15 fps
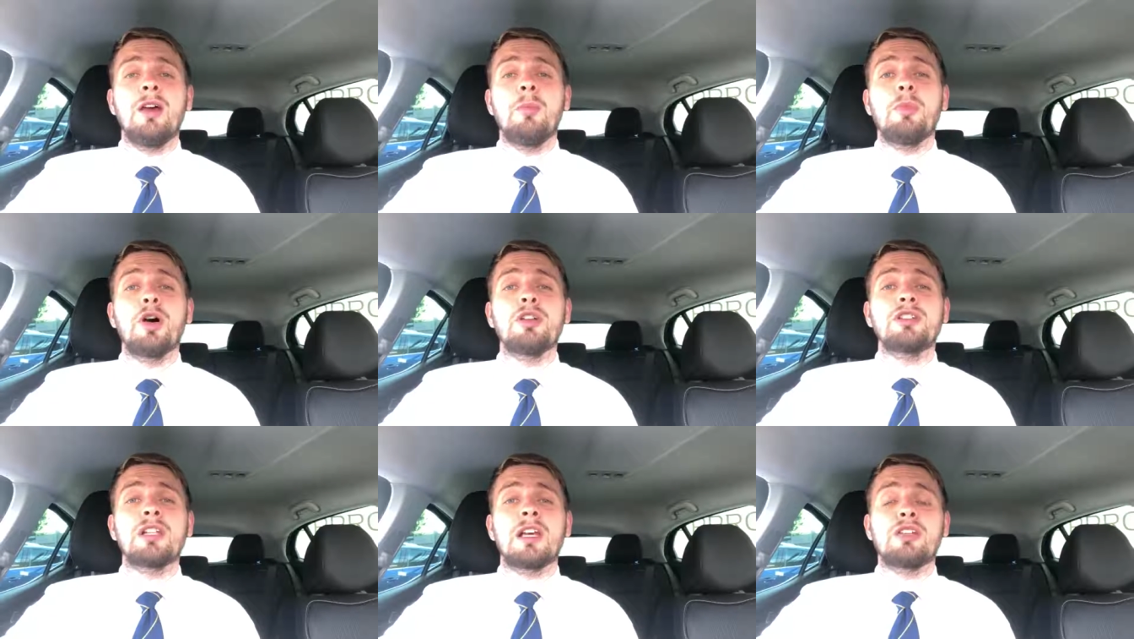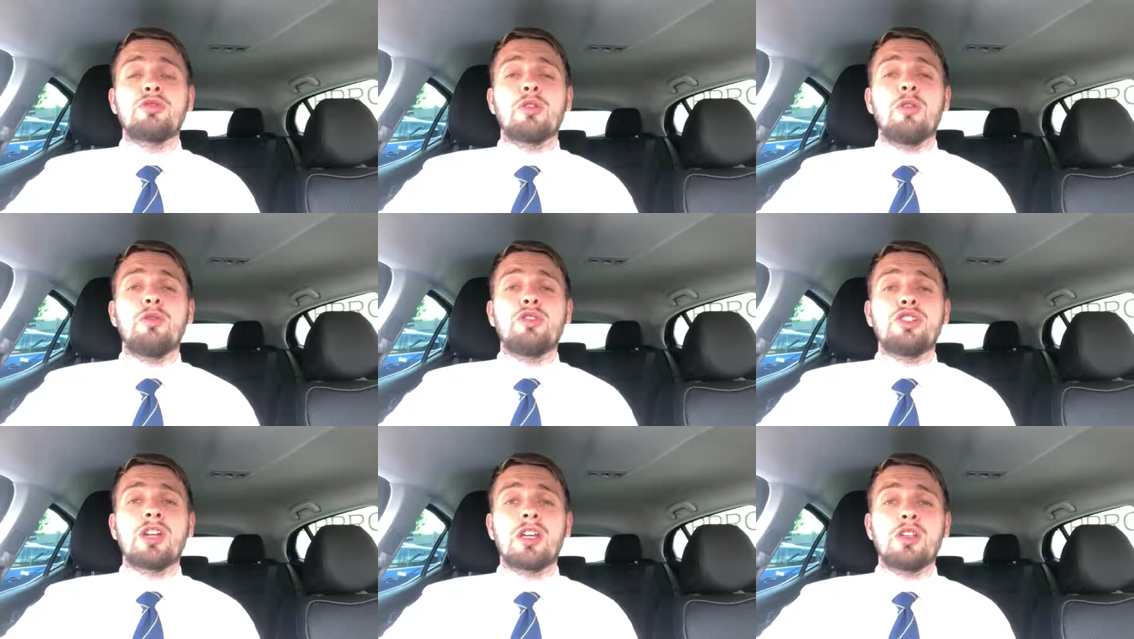past Land Rover
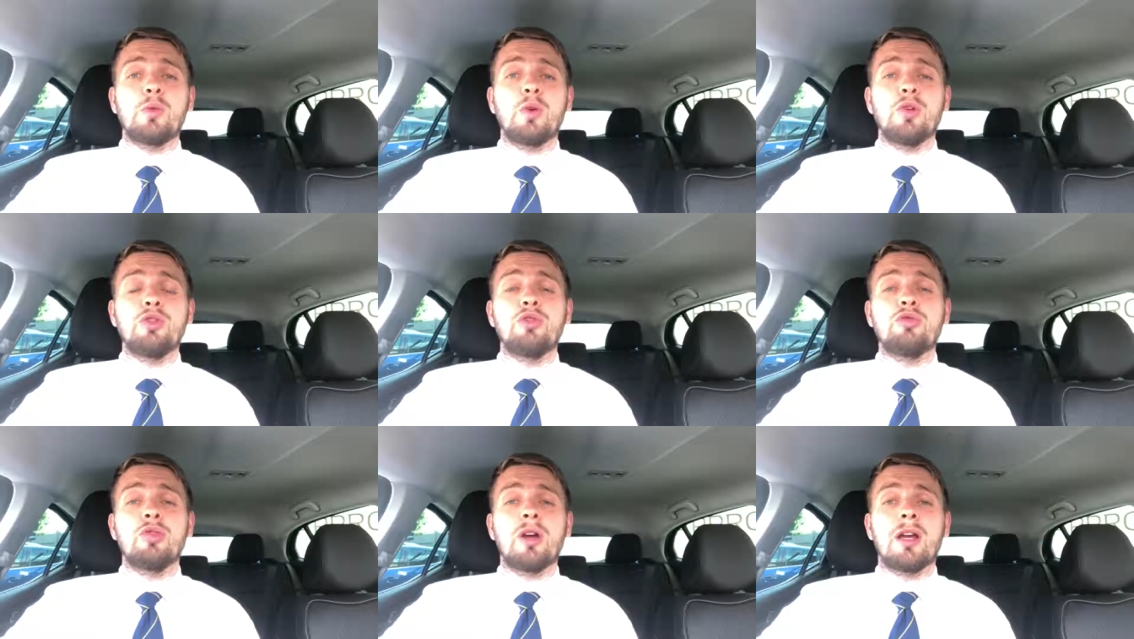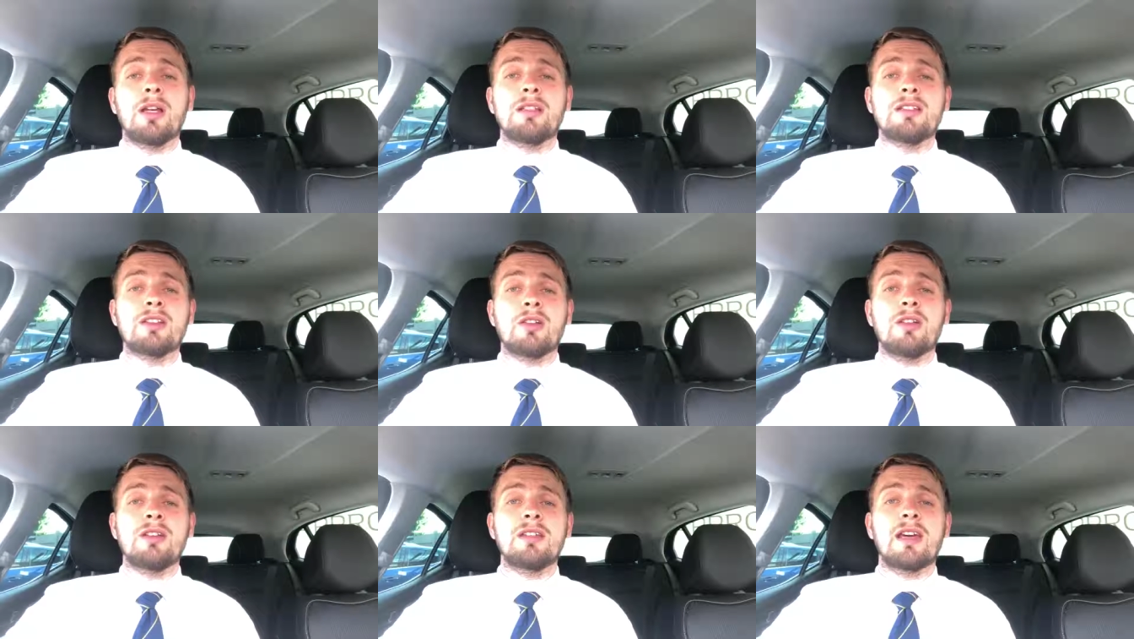and Jaguar on your right hand
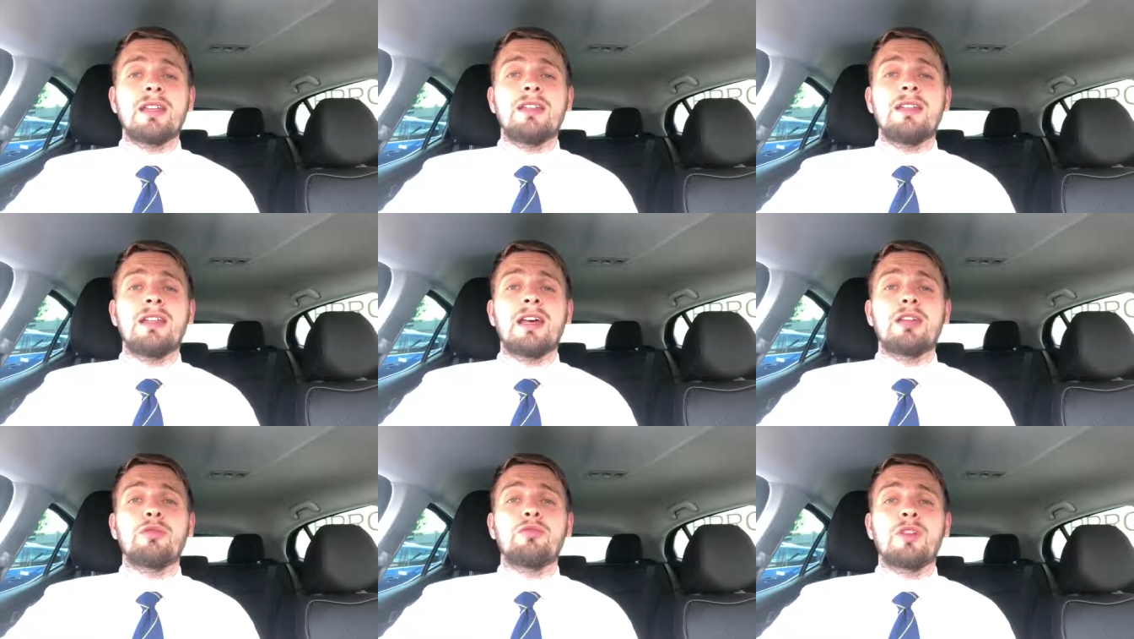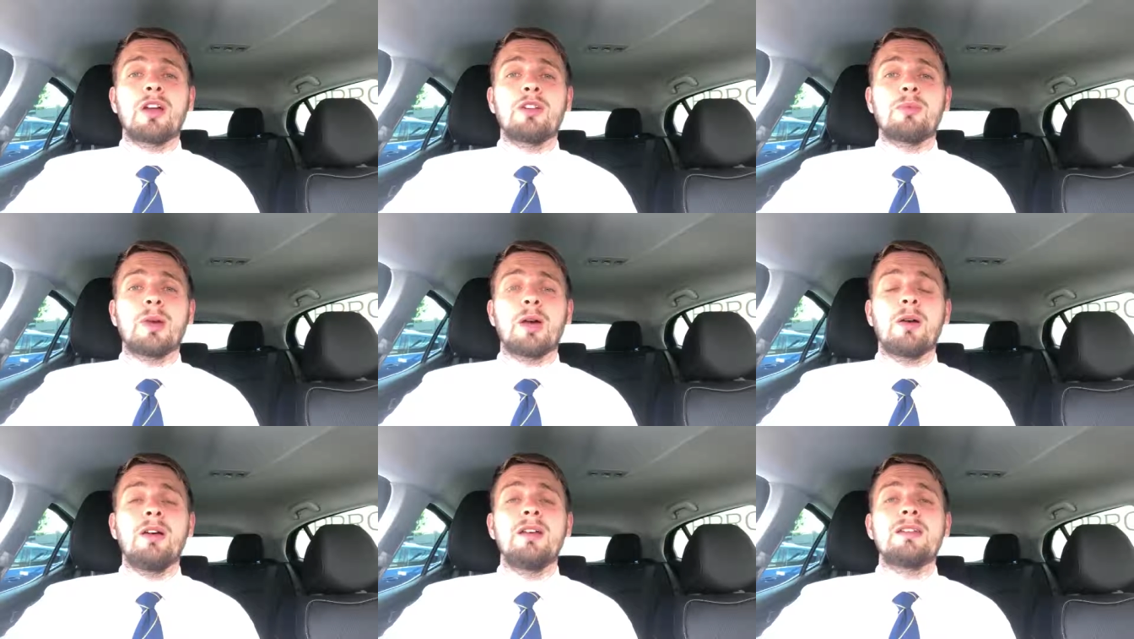side, and then at the
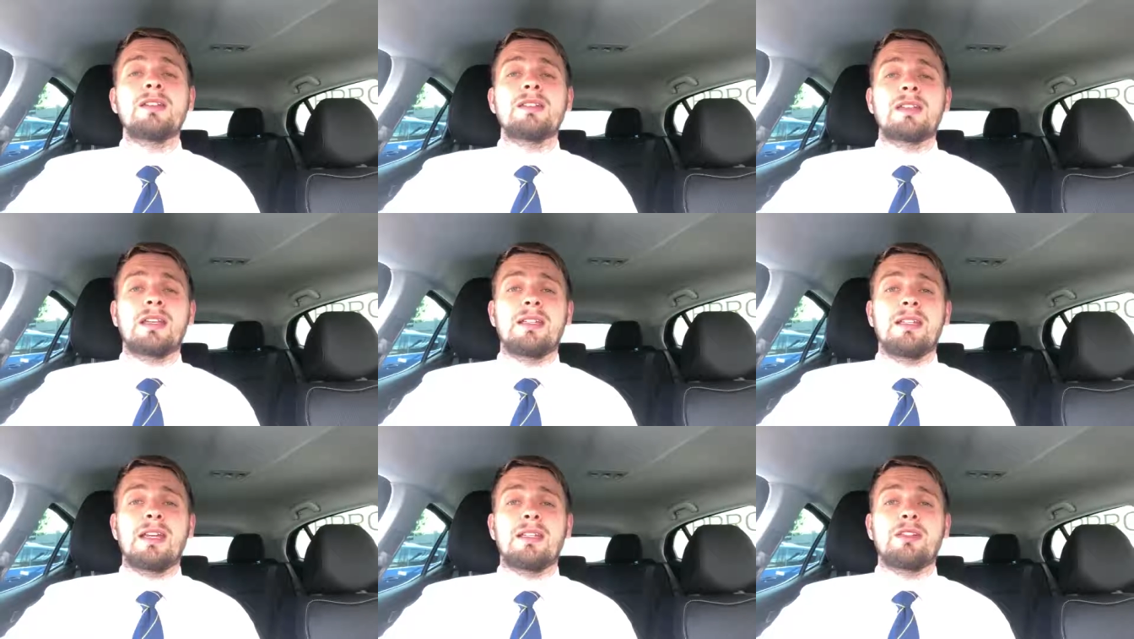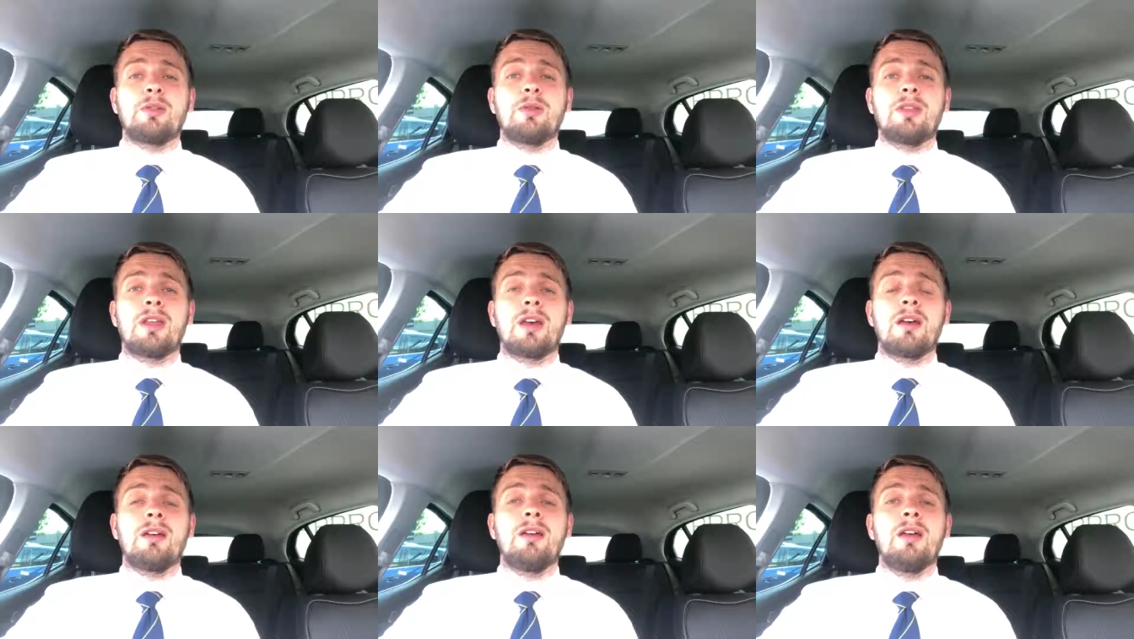roundabout, second exit on
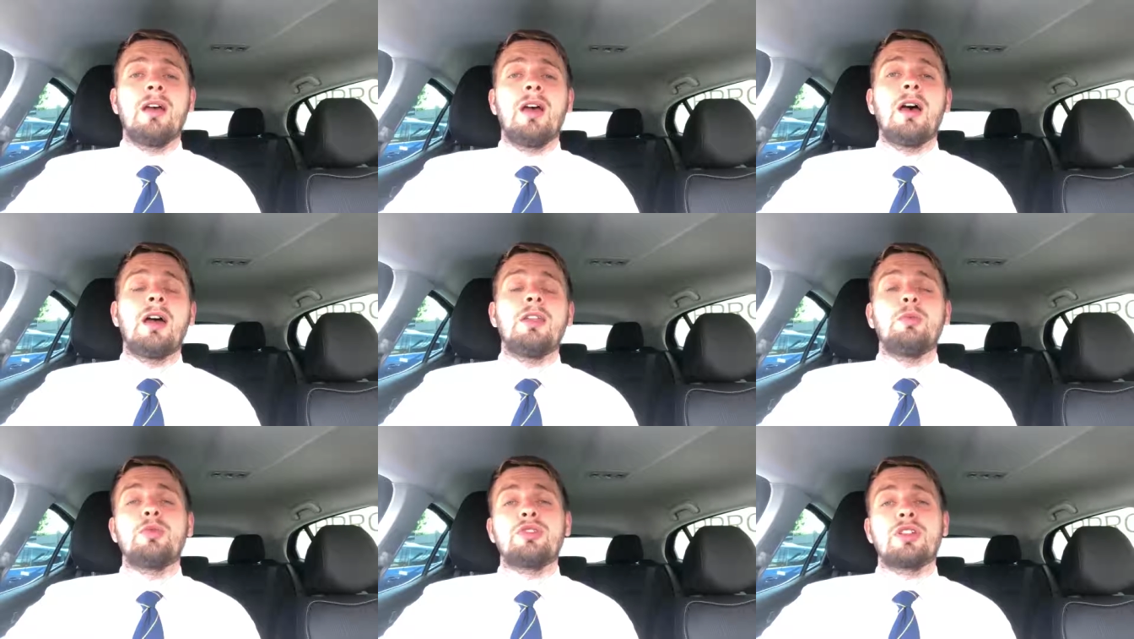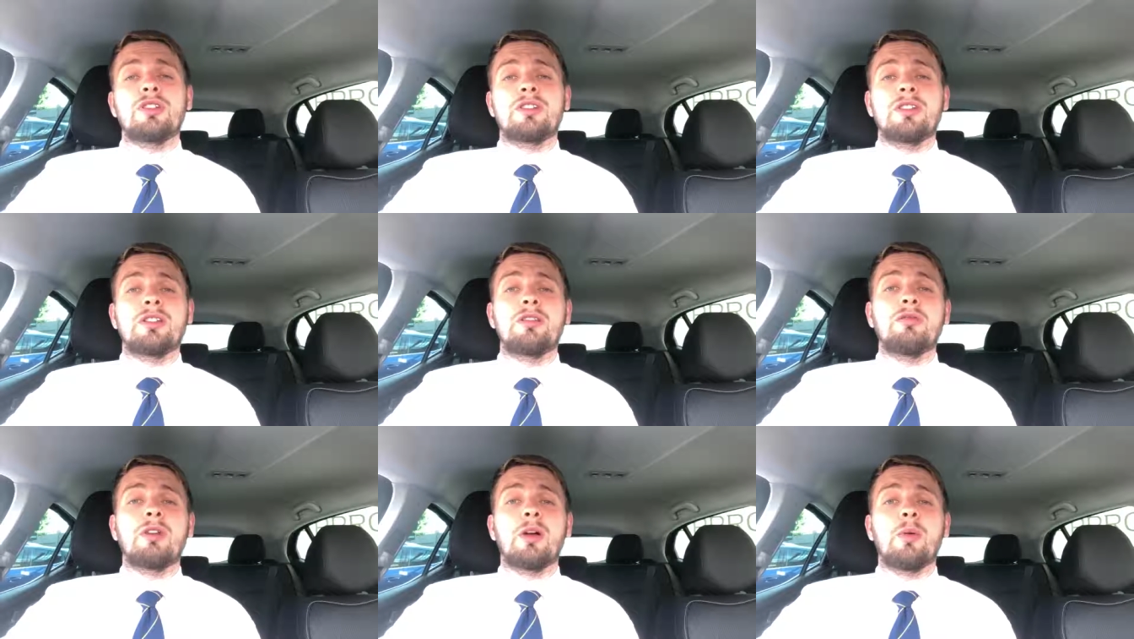that, and then we're just under
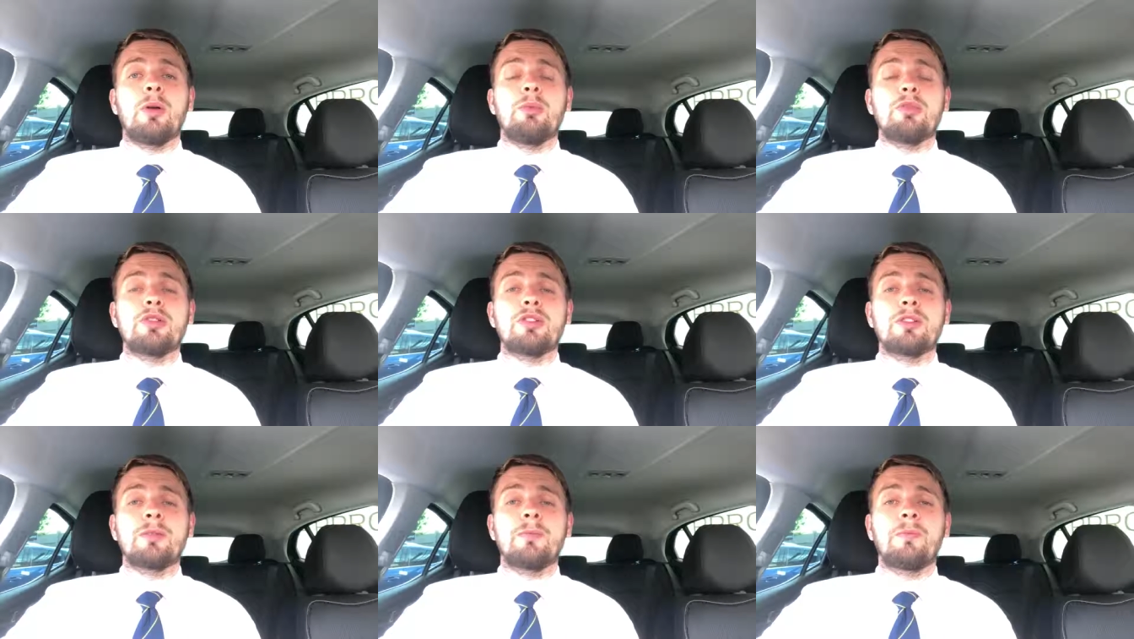the railway bridge.